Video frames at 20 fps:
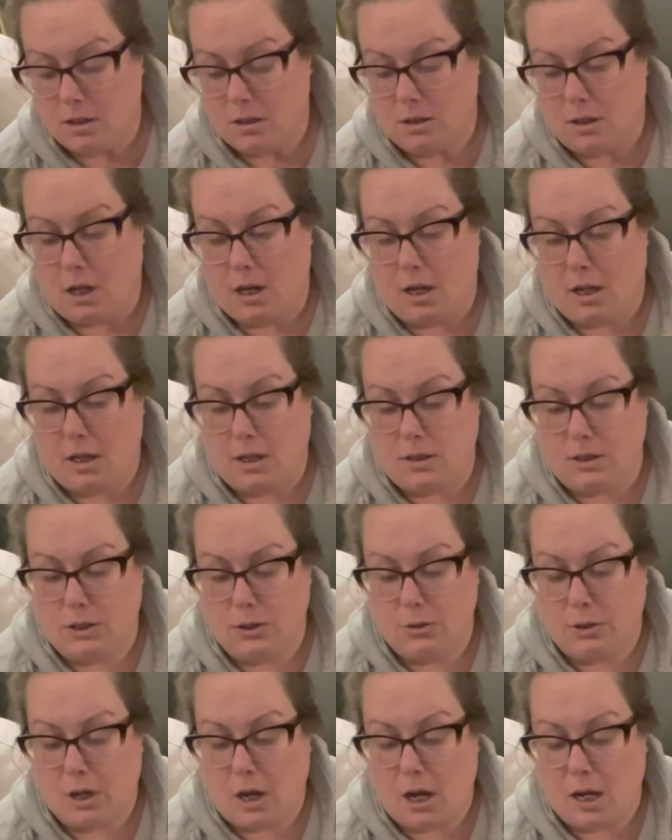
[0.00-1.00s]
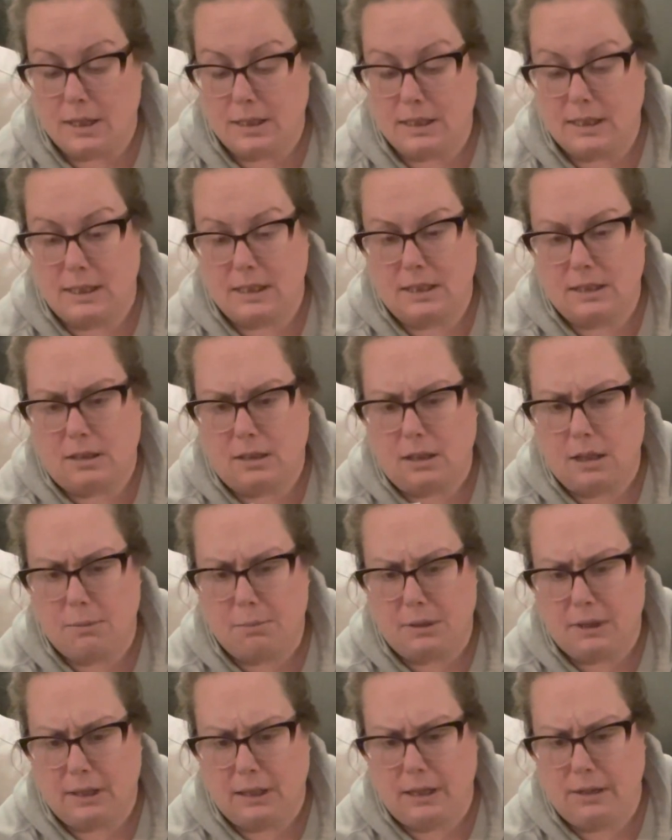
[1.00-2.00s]
Ducat dill, I
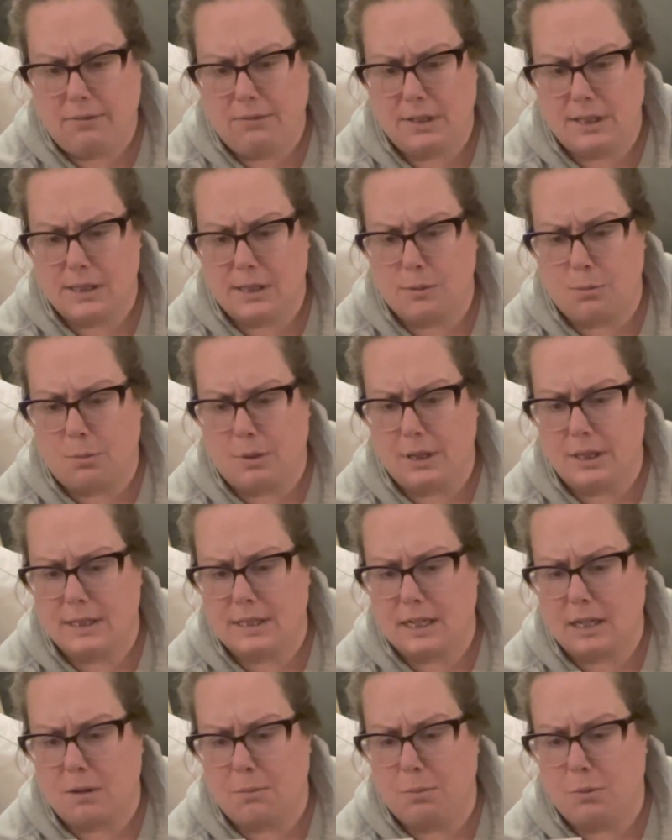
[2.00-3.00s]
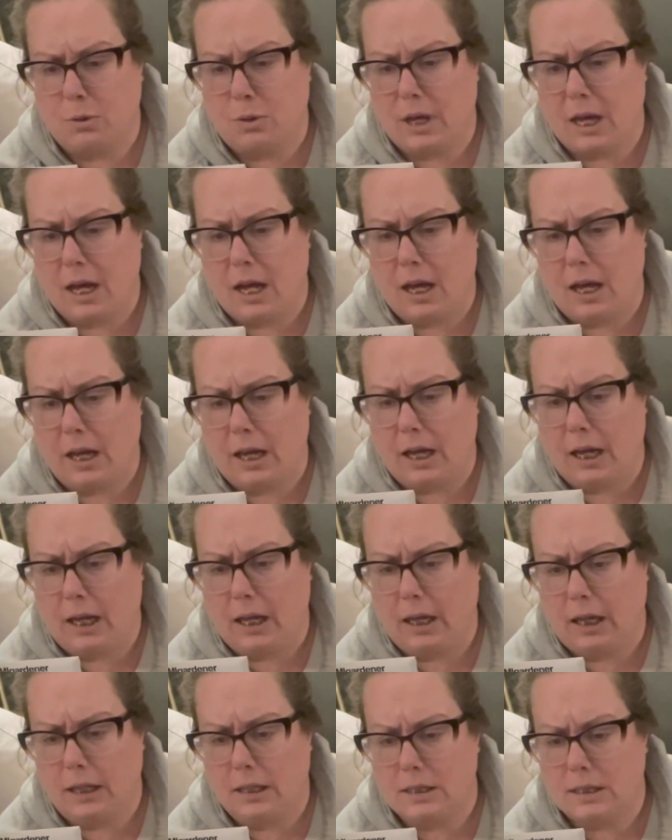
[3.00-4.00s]
believe this one is like a
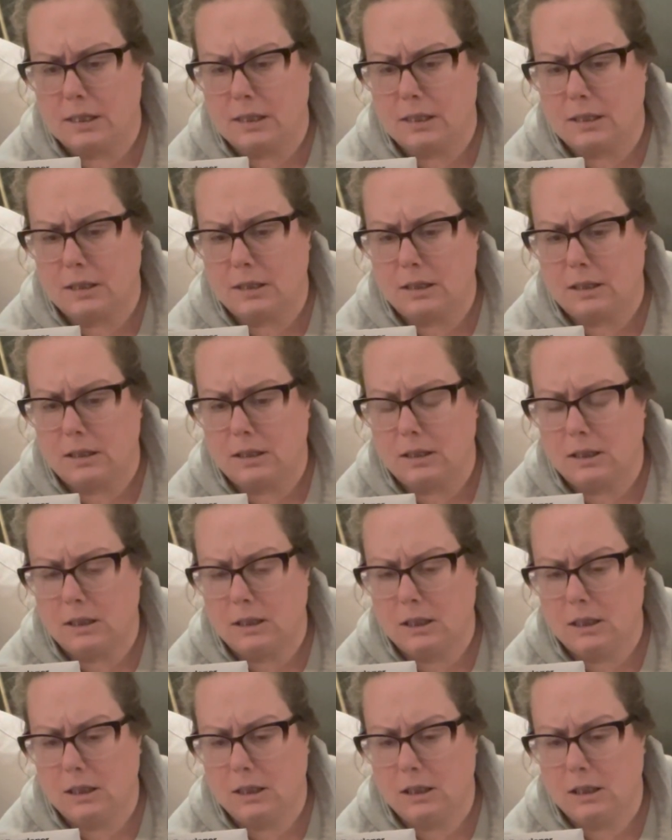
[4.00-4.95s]
bouquet dill.